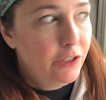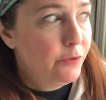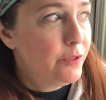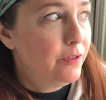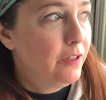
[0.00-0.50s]

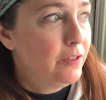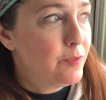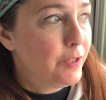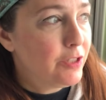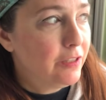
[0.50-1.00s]
you know,
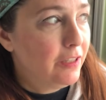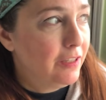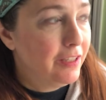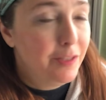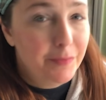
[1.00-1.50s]

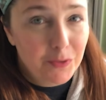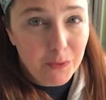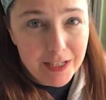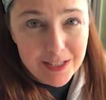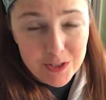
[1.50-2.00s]
especially in the
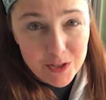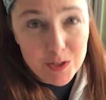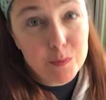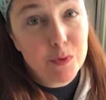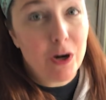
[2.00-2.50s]
Midwest
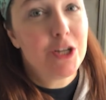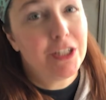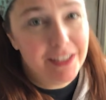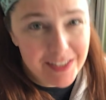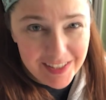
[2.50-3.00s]
is so
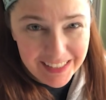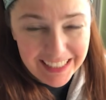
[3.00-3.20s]
precious,